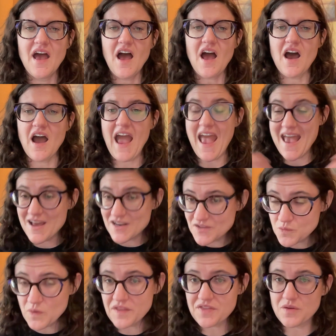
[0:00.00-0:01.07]

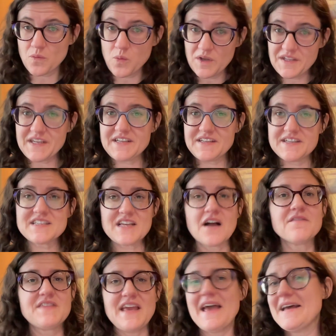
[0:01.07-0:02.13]
and with the willingness
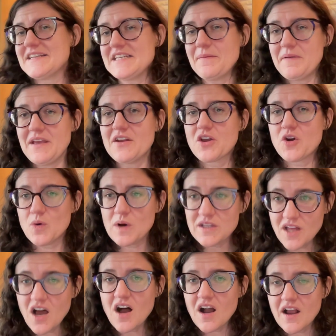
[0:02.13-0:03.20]
of the NDP to go
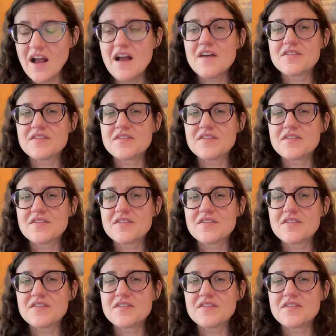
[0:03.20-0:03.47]
along,